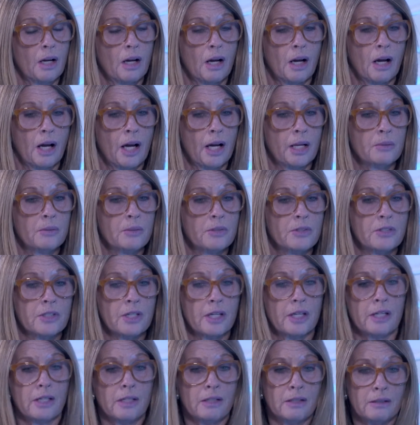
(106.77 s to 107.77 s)
I would
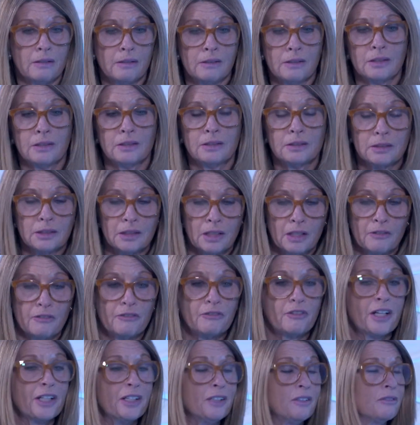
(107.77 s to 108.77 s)
say
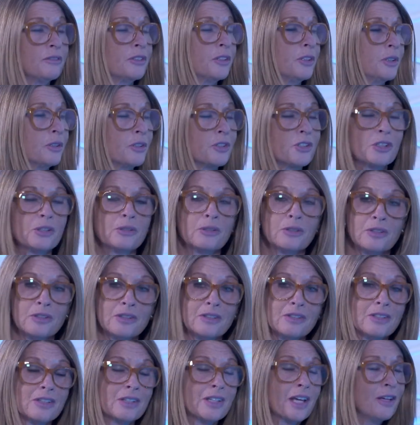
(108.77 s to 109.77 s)
fight for your
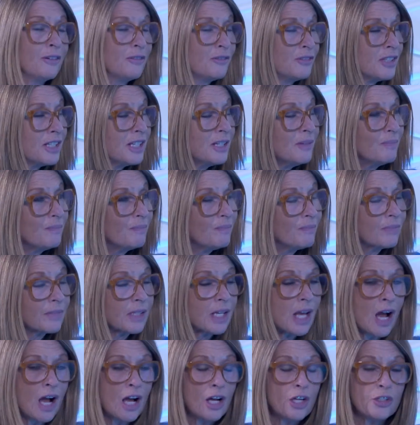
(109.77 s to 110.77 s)
children's safety.
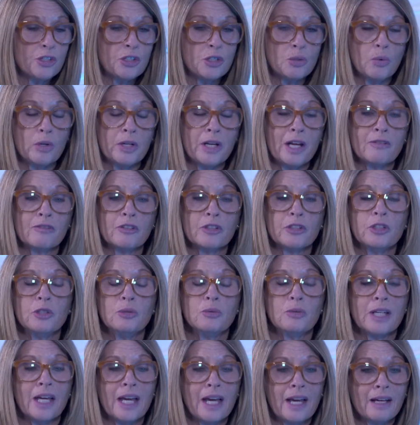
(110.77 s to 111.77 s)
Do whatever
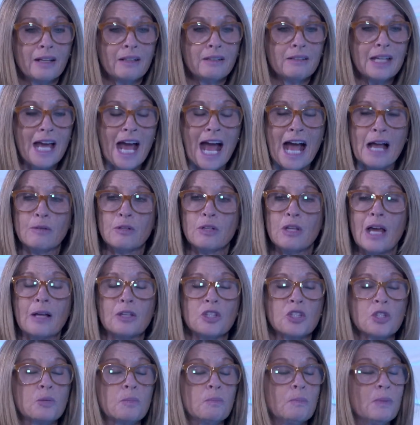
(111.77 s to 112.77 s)
you can.
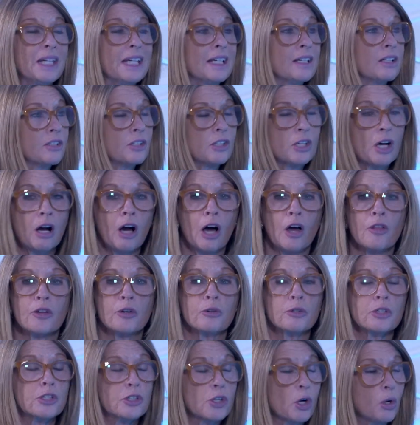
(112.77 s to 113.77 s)
Speak to
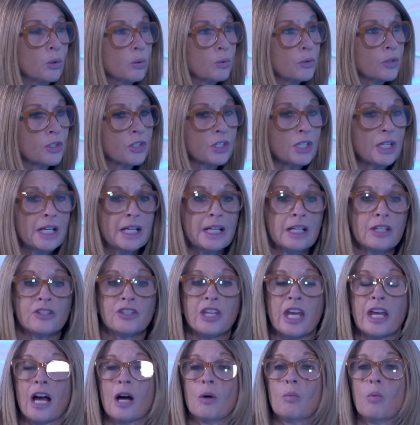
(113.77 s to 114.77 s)
other adults.
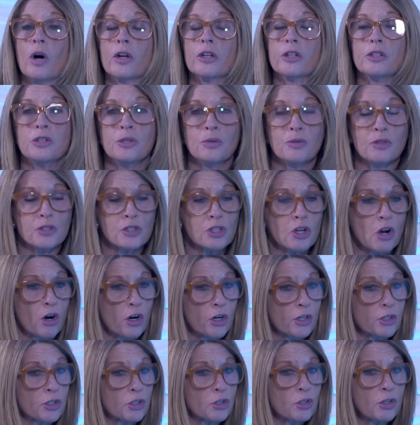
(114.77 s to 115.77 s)
Say, I want to do the
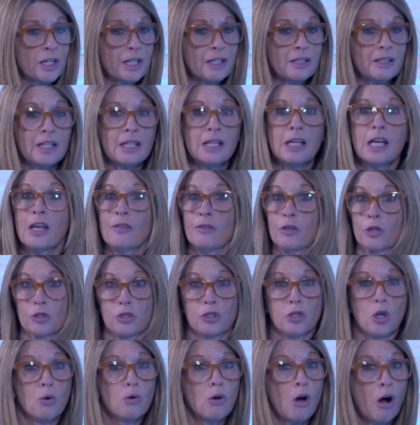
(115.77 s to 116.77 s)
SCARS training. There's
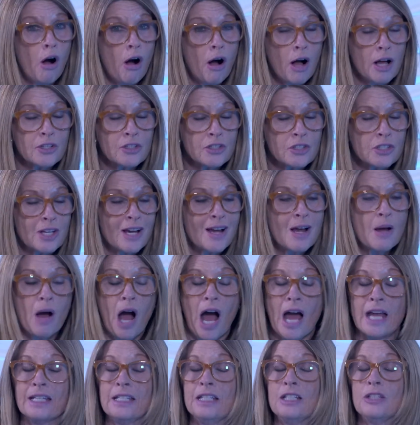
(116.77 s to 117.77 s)
no cost.
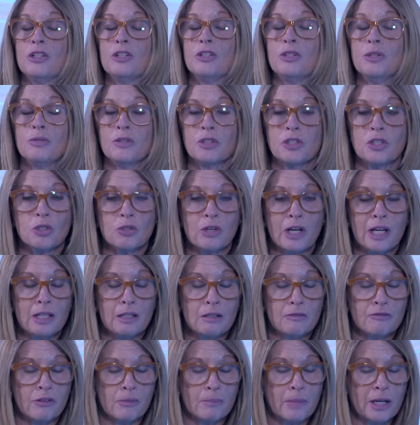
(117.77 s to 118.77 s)
I need to do this
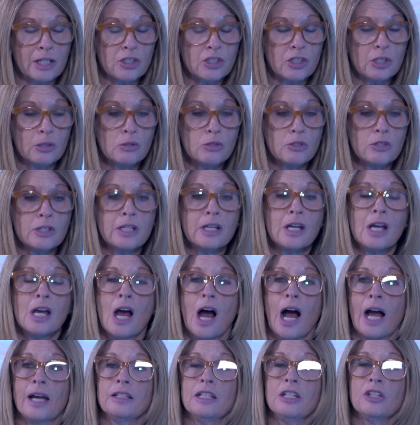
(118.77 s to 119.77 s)
training for my children.
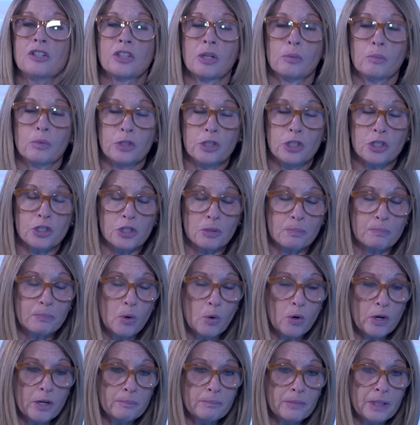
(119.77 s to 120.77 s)
I need someone to
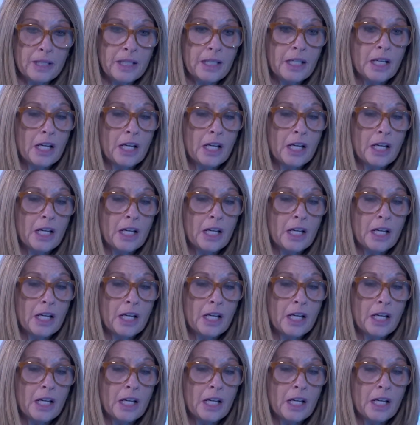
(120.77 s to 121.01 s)
support me.